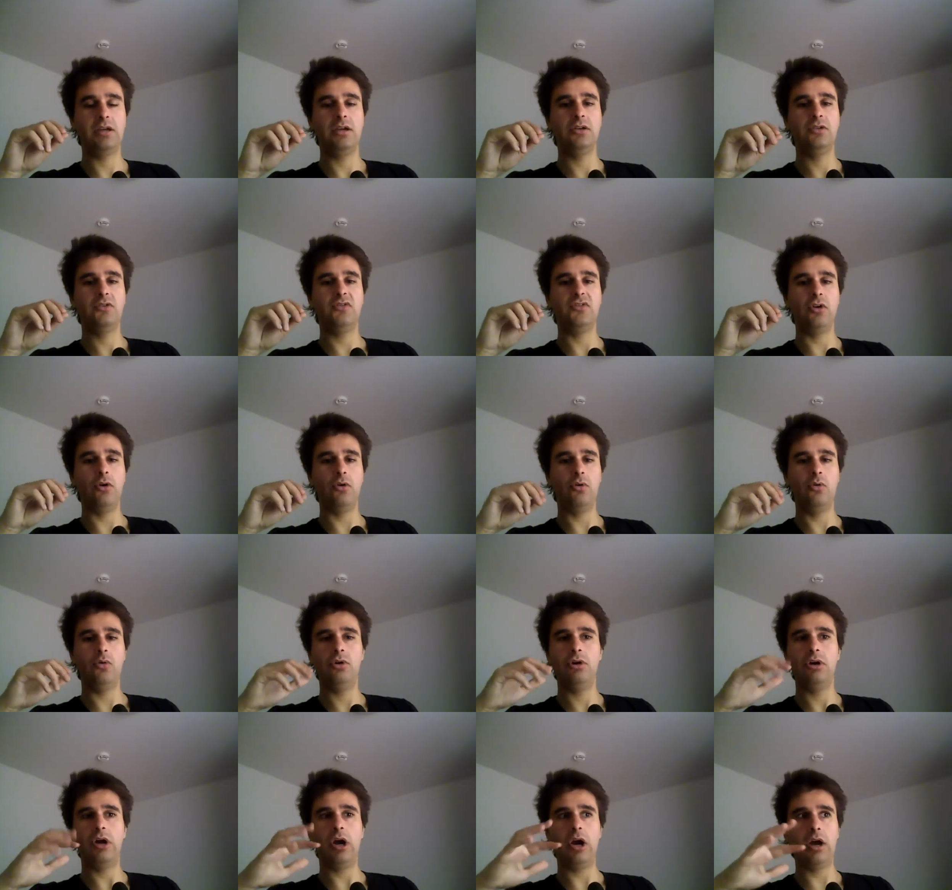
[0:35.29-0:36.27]
So
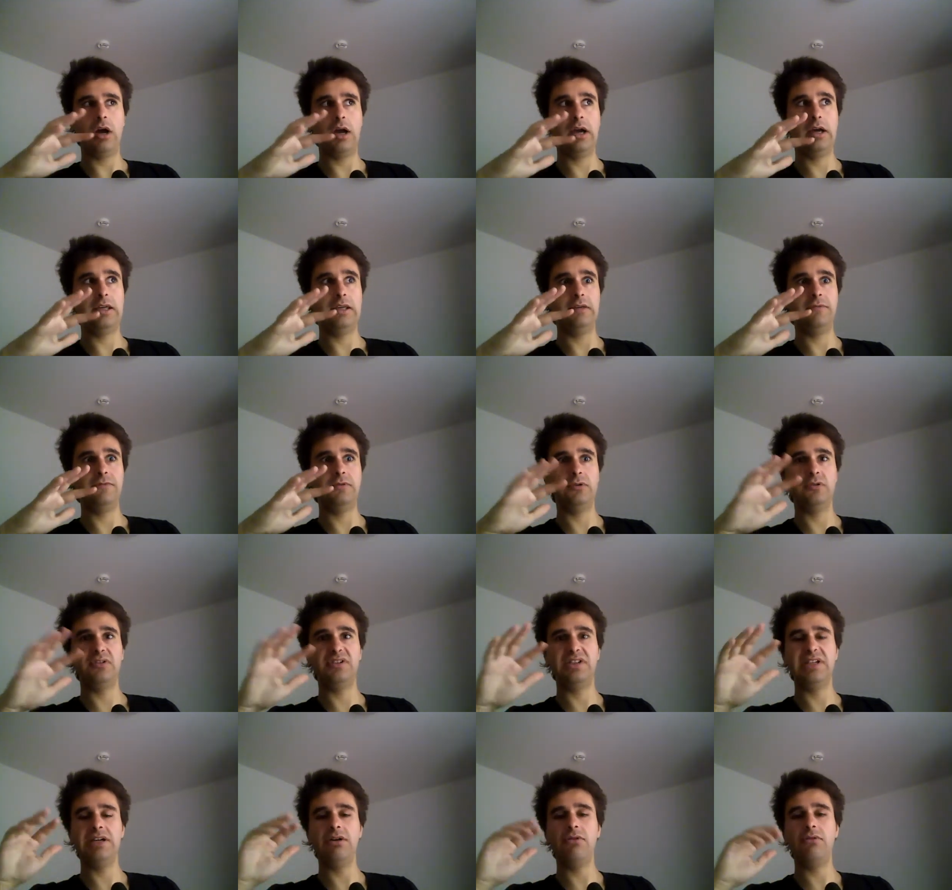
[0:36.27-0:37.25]
if you
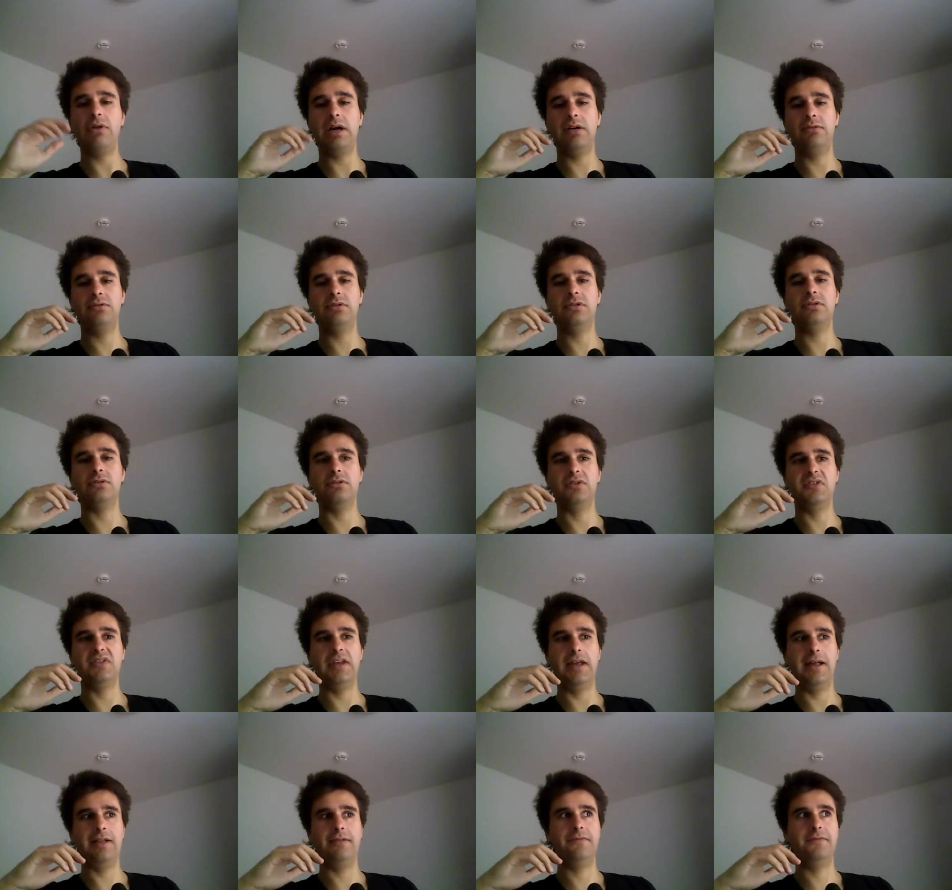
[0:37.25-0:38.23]
see around
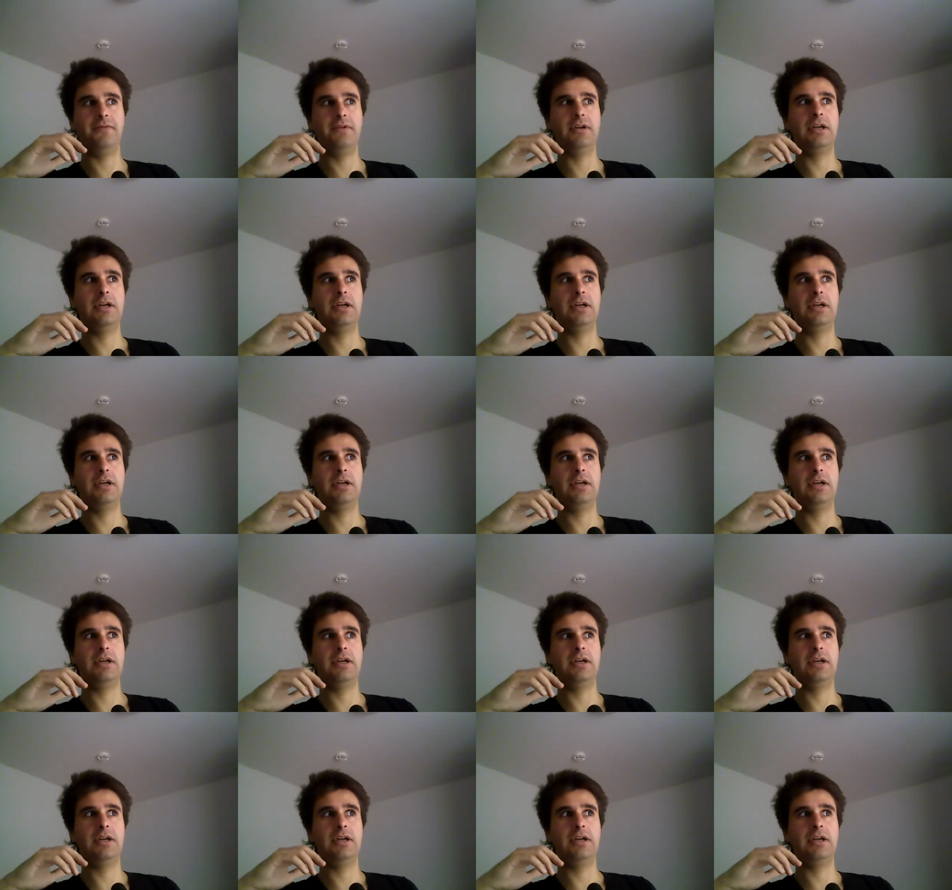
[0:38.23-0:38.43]
yourself,